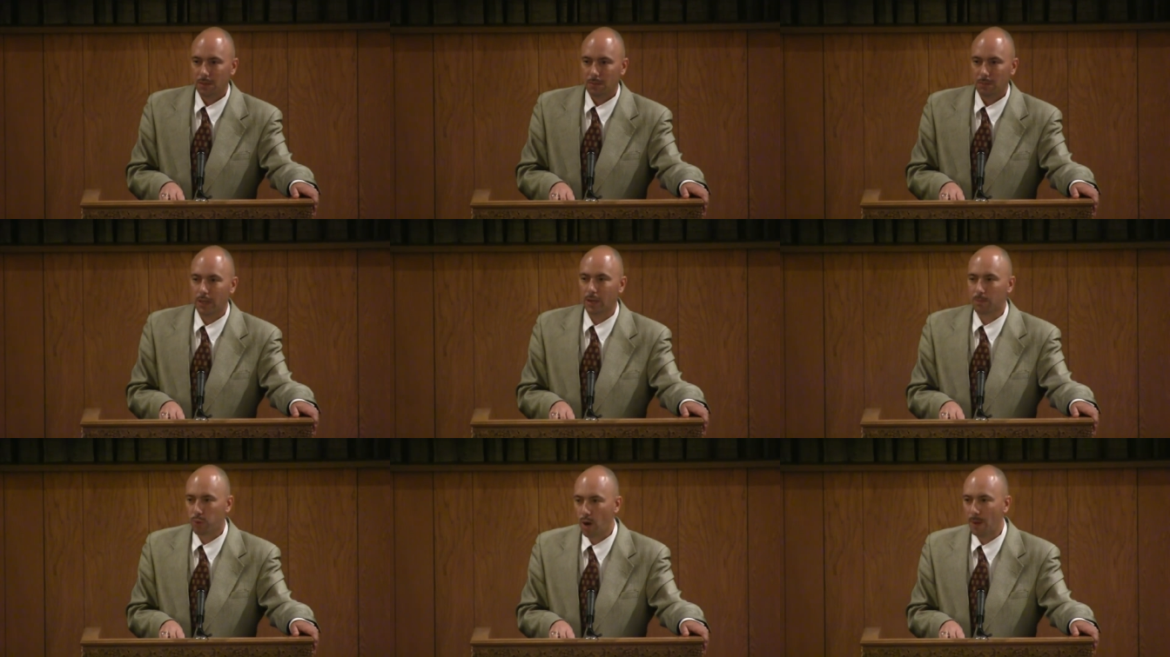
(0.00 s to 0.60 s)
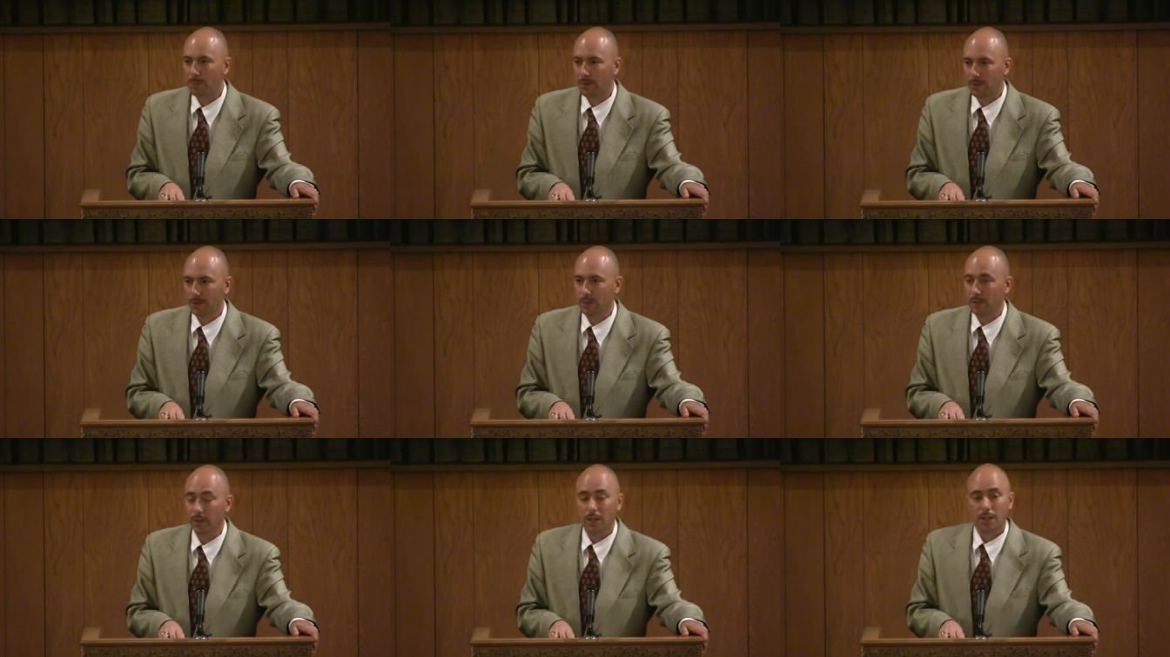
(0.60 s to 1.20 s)
but he prompted him to
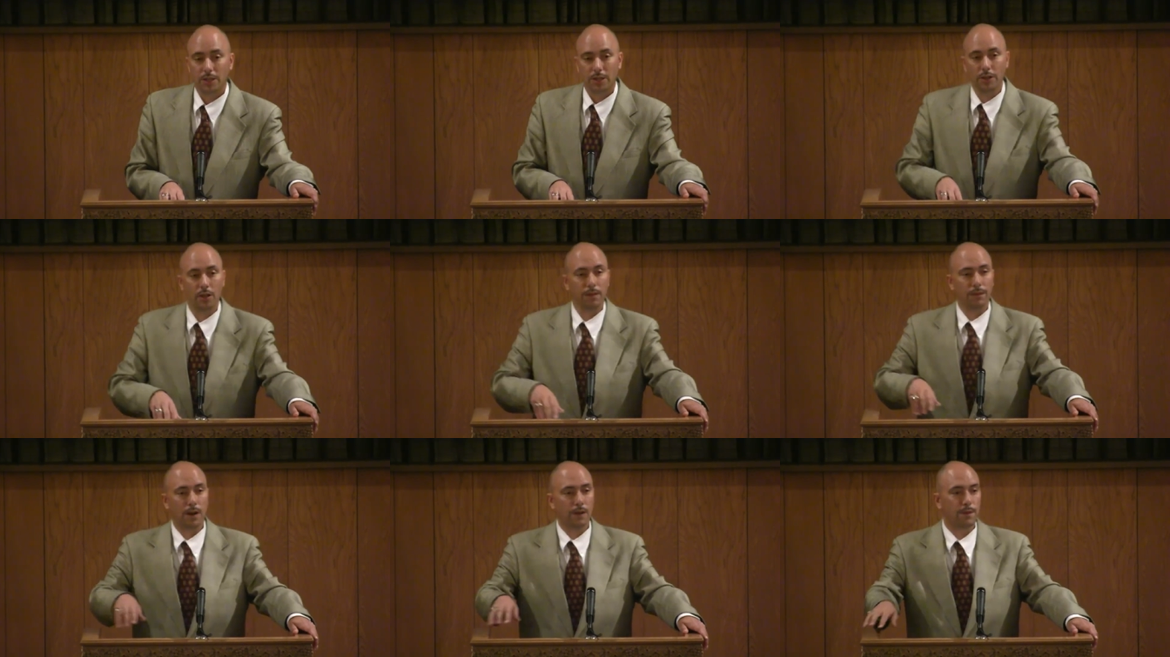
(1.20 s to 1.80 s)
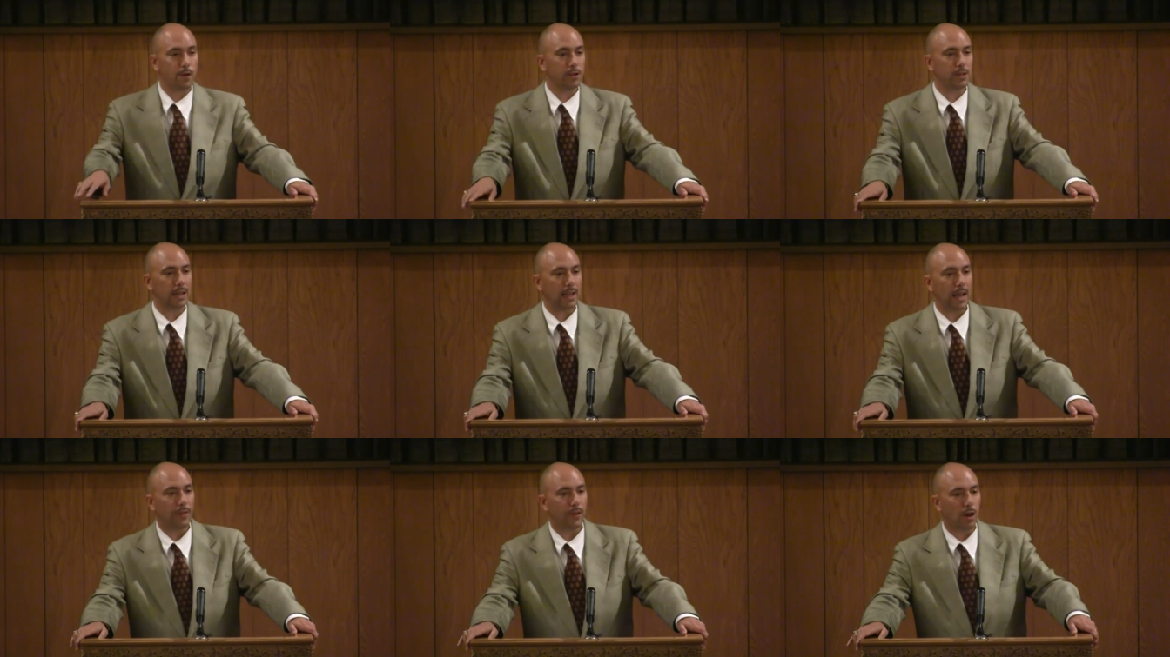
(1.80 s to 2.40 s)
do it. You know the very first thing
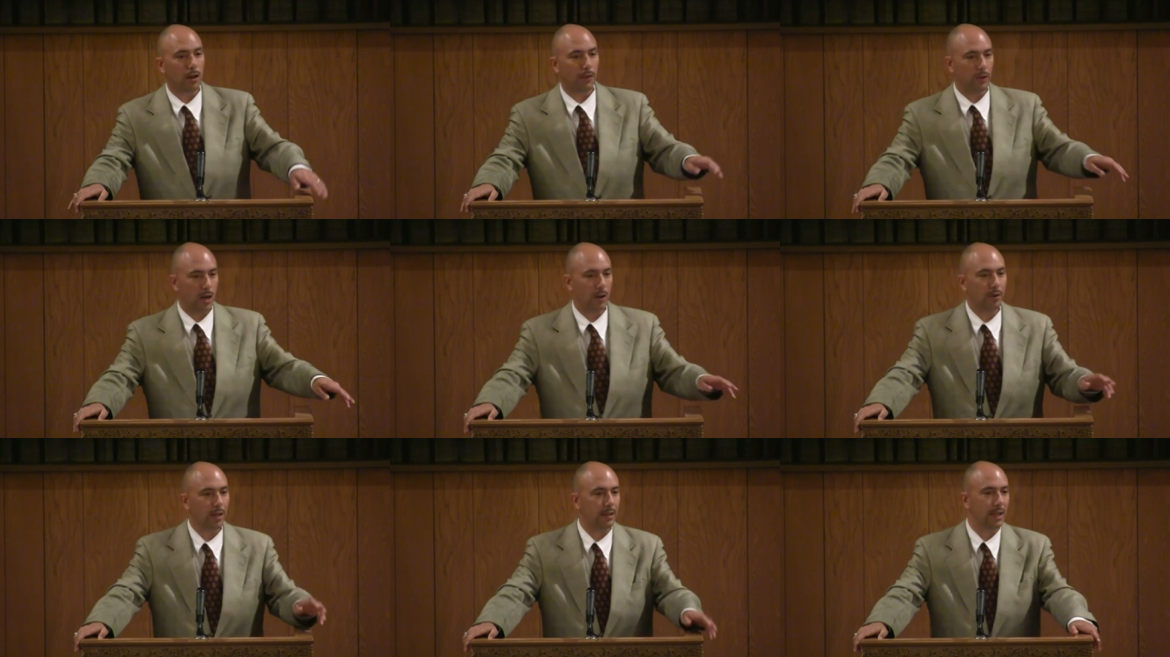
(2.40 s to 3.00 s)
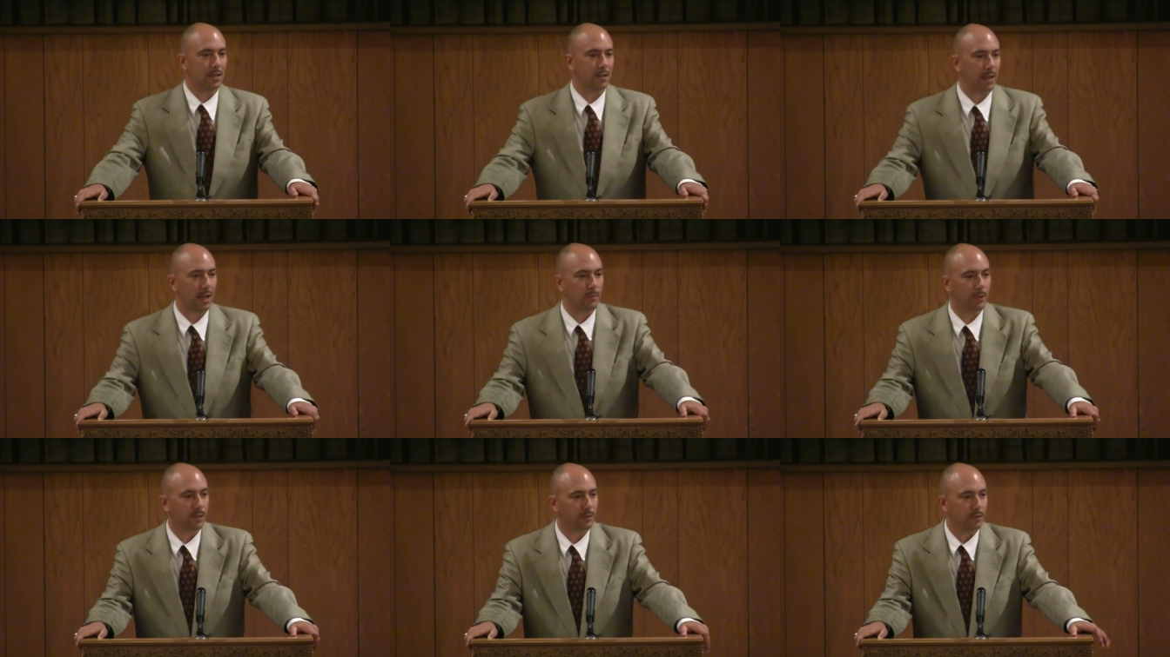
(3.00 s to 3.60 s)
I thought of when I read that
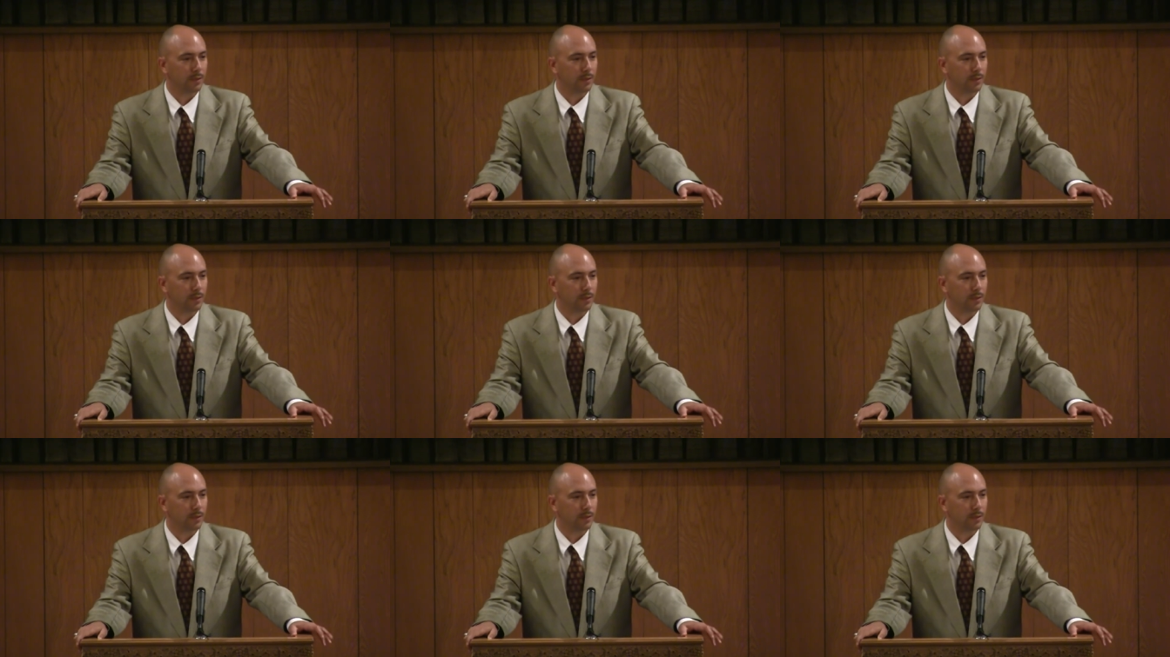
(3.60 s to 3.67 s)
statement?